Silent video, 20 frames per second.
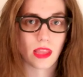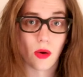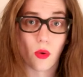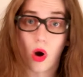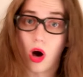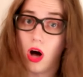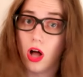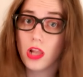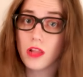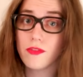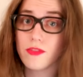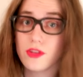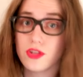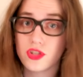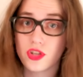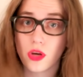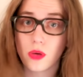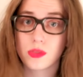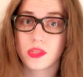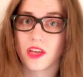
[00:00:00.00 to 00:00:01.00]
Now, all of the
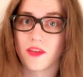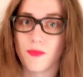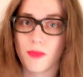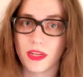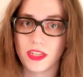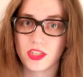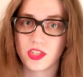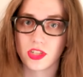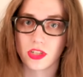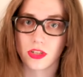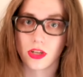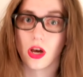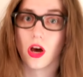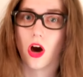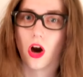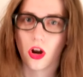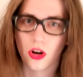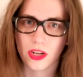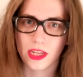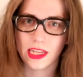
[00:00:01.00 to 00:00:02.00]
shows I've mentioned
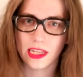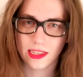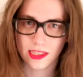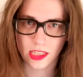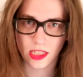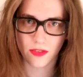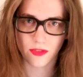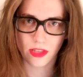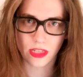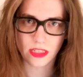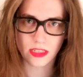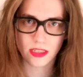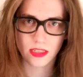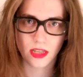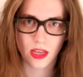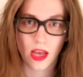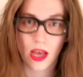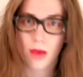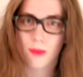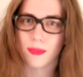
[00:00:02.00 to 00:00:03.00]
are guilty of this,
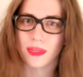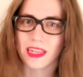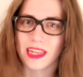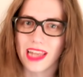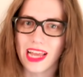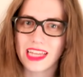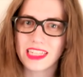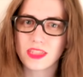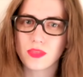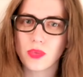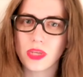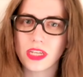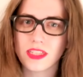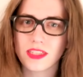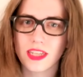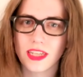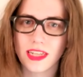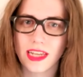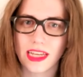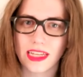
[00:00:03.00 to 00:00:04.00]
but Last Week
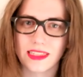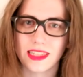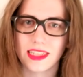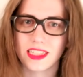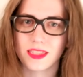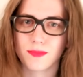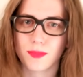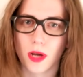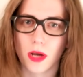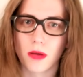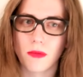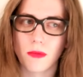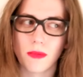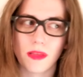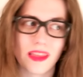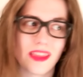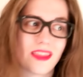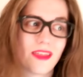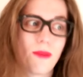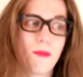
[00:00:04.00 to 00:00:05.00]
Tonight is
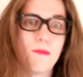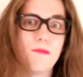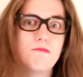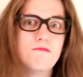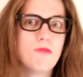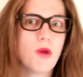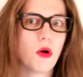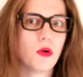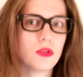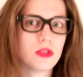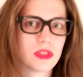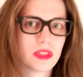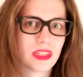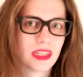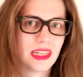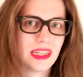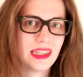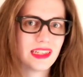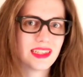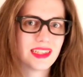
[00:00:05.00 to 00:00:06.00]
probably the most
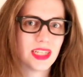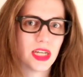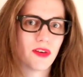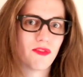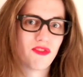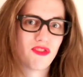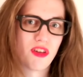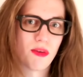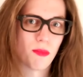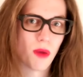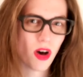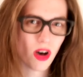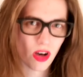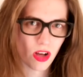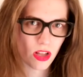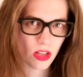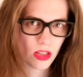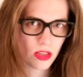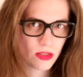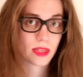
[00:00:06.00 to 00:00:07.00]
guilty of them
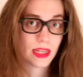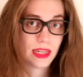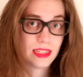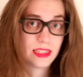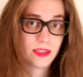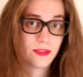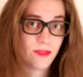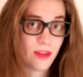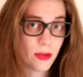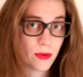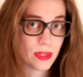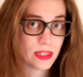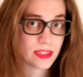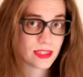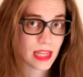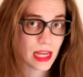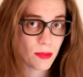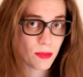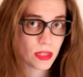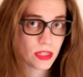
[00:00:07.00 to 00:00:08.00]
all. It's very
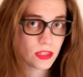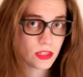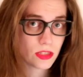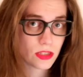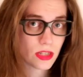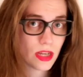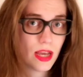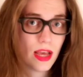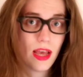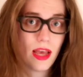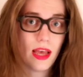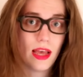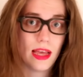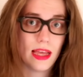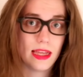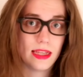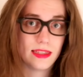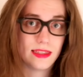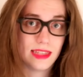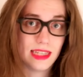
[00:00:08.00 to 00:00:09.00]
established,
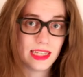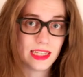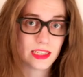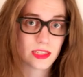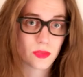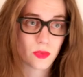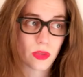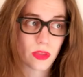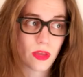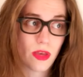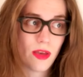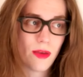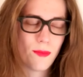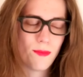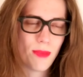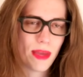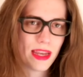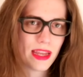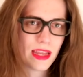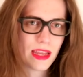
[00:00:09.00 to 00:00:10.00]
it deals with
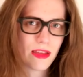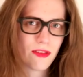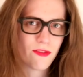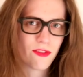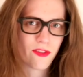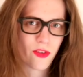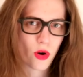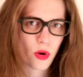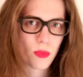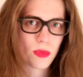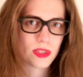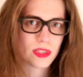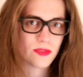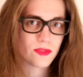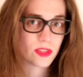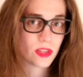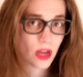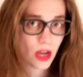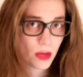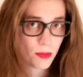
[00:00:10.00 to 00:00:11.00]
many informative
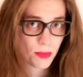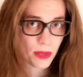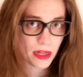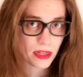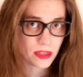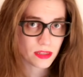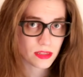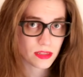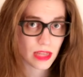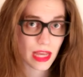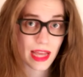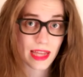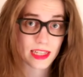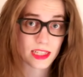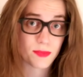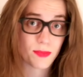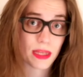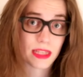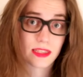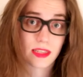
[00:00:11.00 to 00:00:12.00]
topics, and
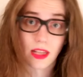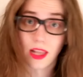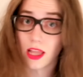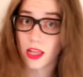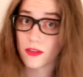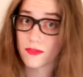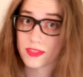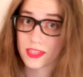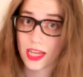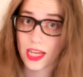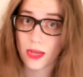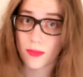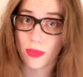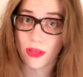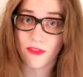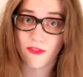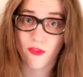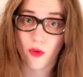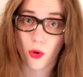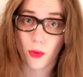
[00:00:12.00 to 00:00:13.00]
spends a lot of time
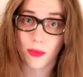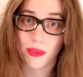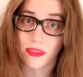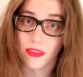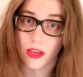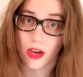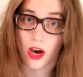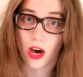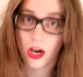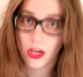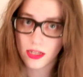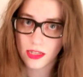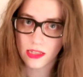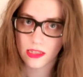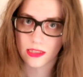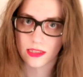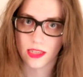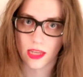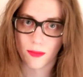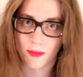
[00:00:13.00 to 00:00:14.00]
informing the
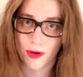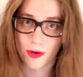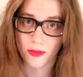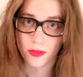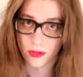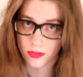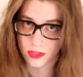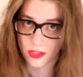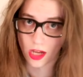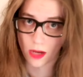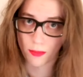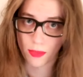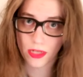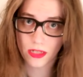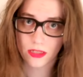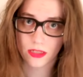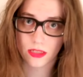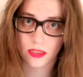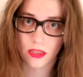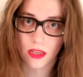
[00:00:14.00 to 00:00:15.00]
audience about those
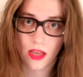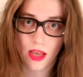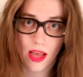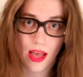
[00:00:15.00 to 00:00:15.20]
topics,